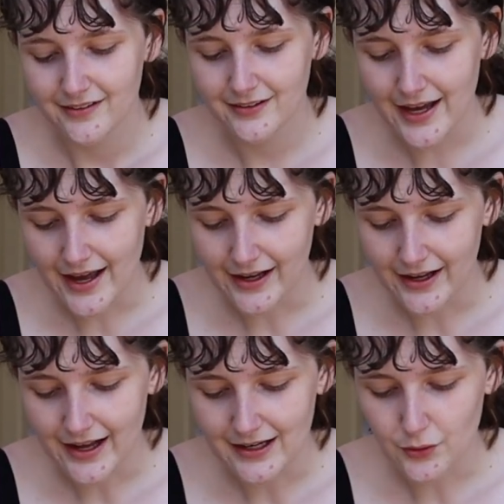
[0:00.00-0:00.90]
Yeah,
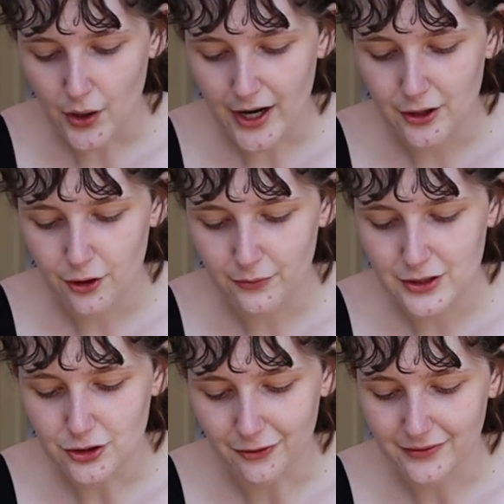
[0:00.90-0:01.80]
and I know we
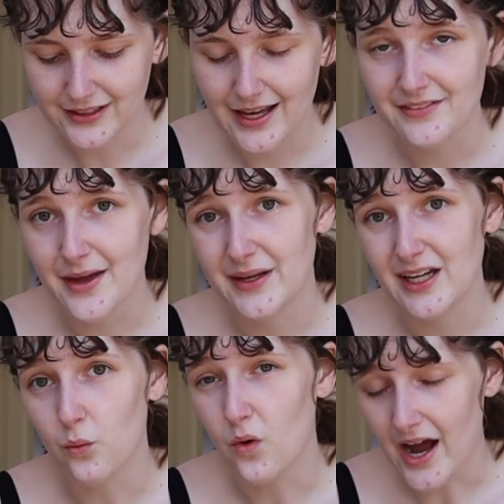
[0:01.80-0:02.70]
don't really have that many
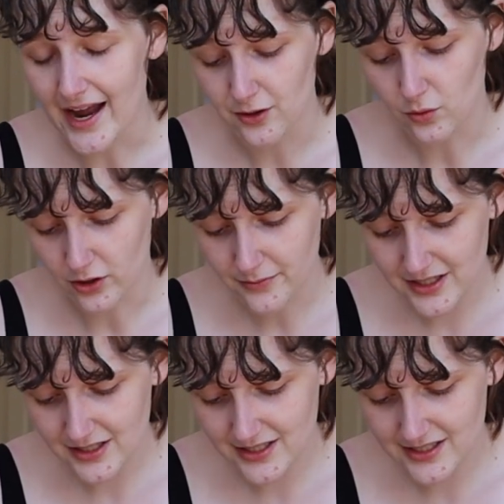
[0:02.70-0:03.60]
white
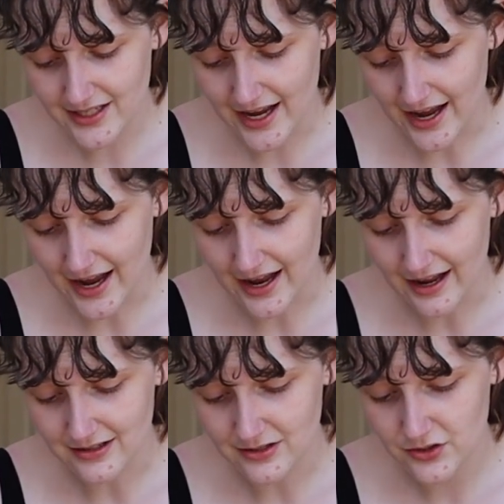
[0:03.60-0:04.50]
ornaments,
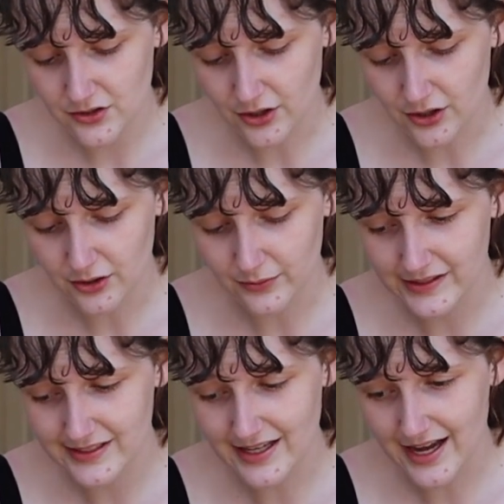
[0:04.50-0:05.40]
and so we
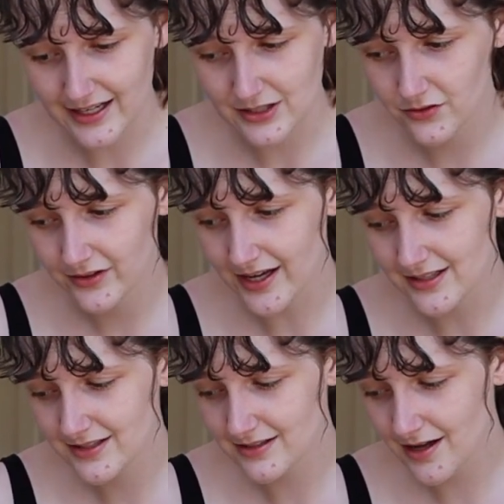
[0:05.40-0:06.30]
decided to
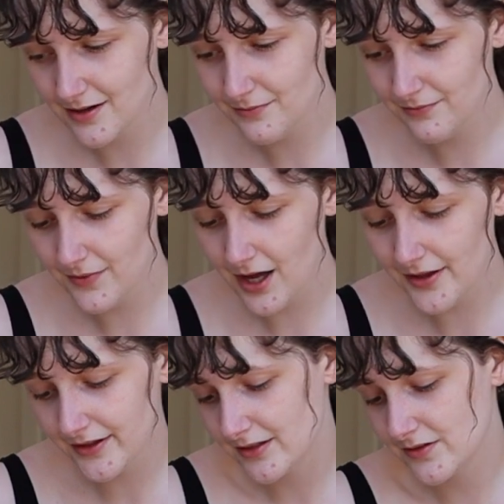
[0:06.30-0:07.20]
get some
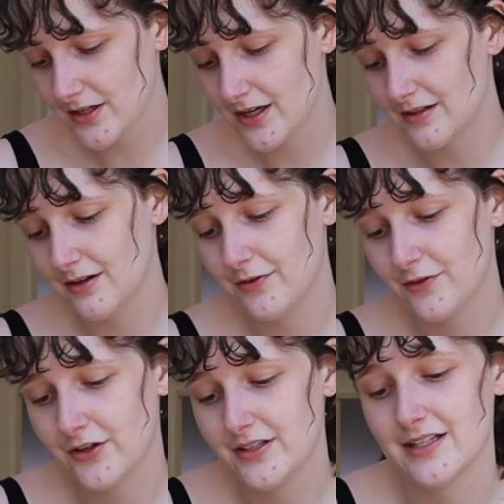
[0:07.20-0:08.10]
others. And then we've
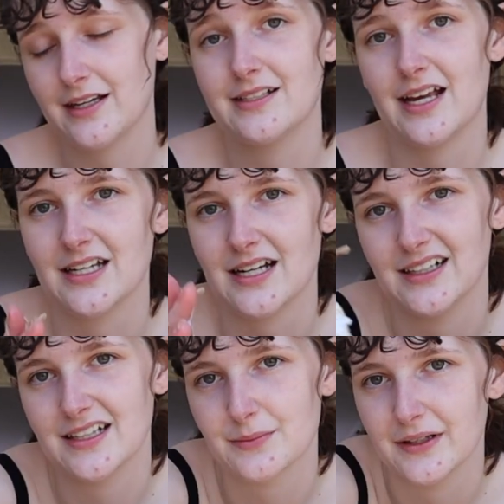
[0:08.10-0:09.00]
got this like Santa
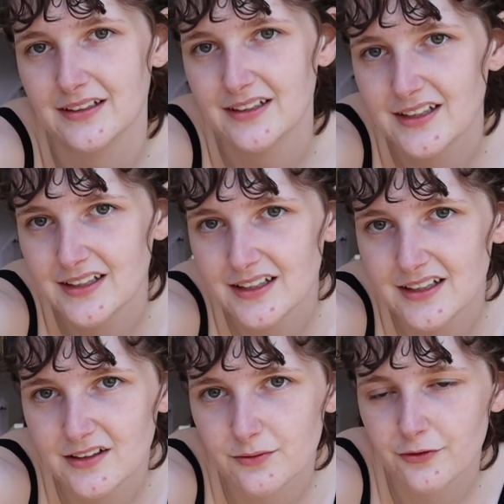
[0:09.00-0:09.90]
as well.
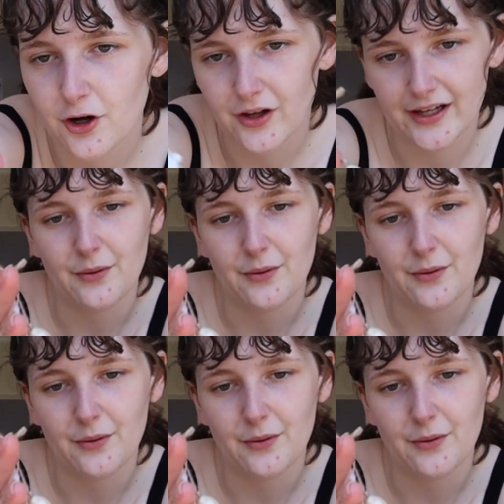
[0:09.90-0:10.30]
We've got like